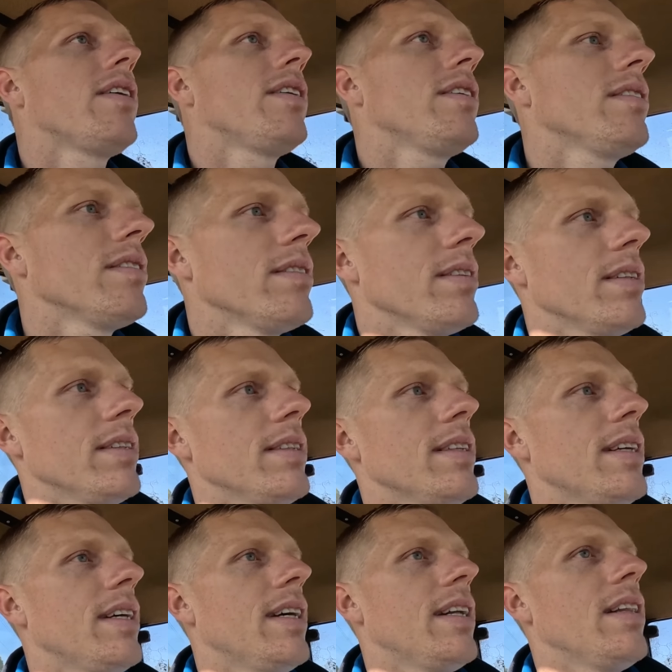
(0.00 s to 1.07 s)

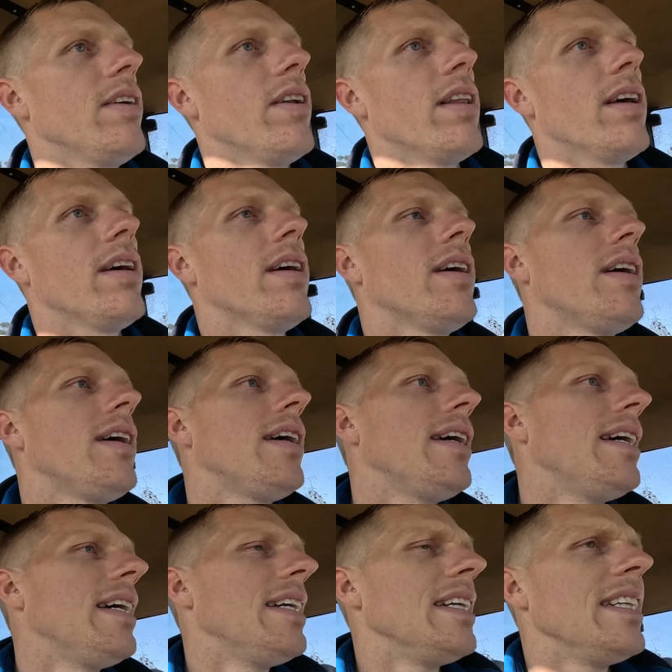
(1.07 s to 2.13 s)
A lot of
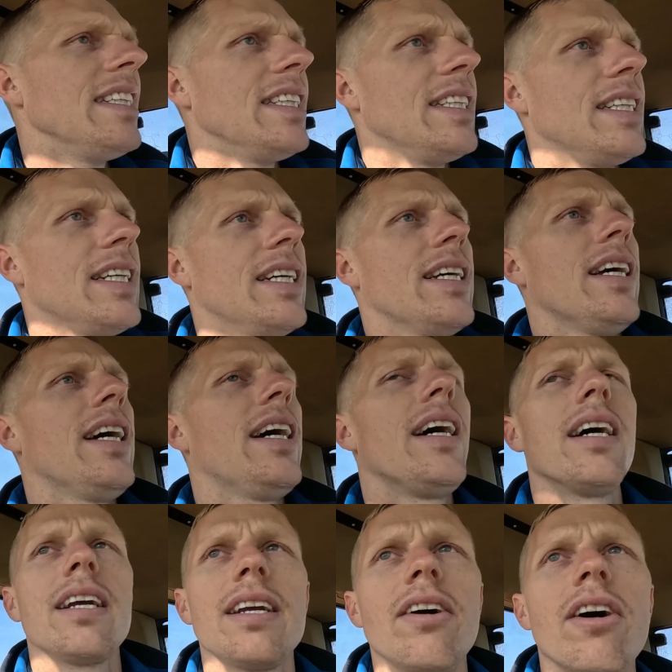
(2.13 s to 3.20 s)

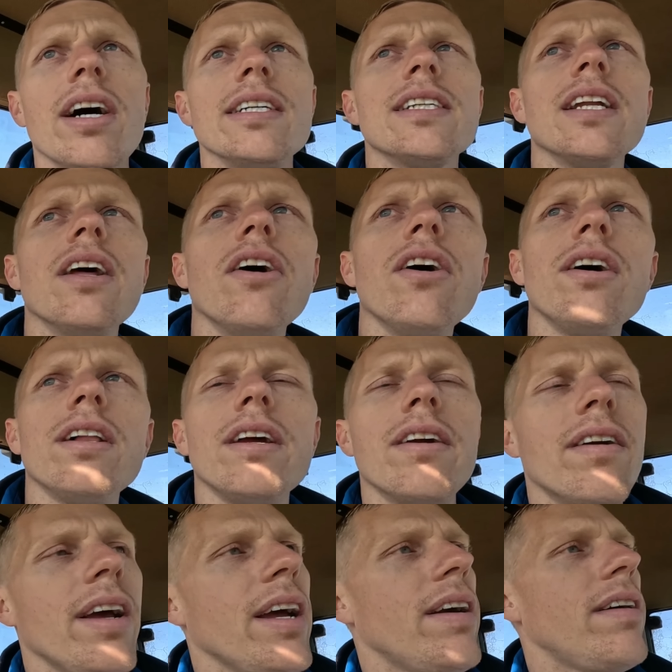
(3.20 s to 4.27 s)
the guys in
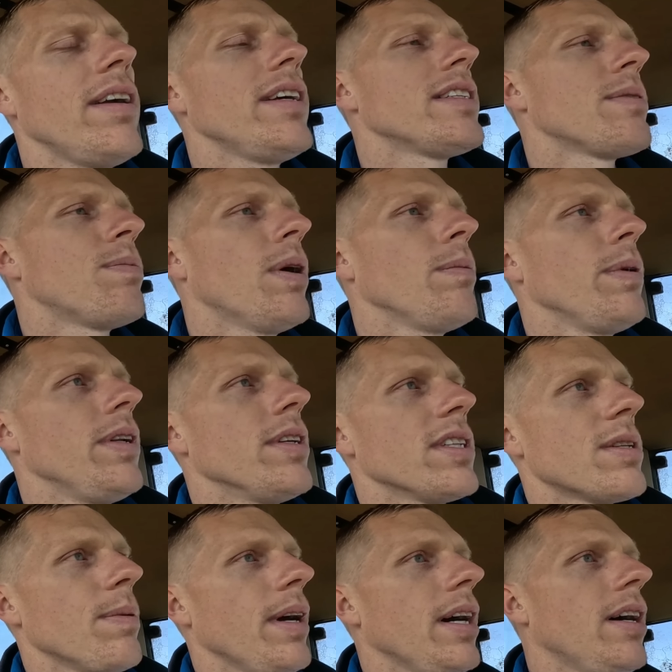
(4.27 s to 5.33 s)
earlier areas are probably
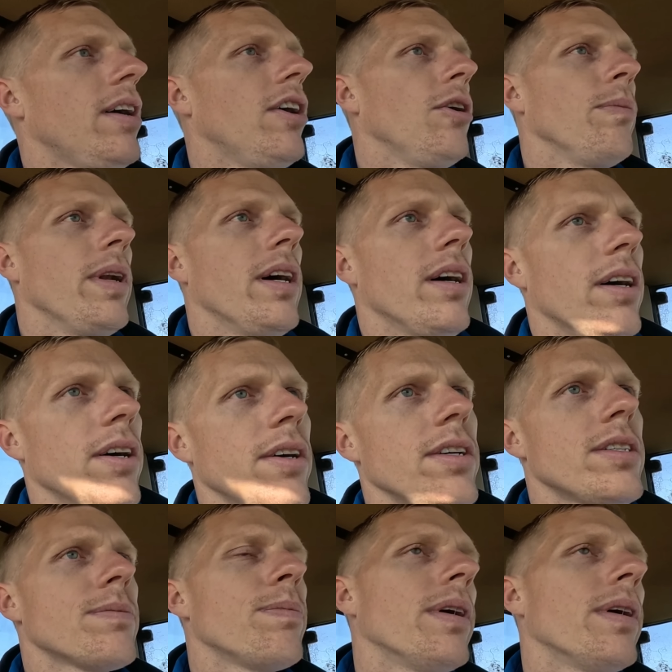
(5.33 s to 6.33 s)
just about home and hosed,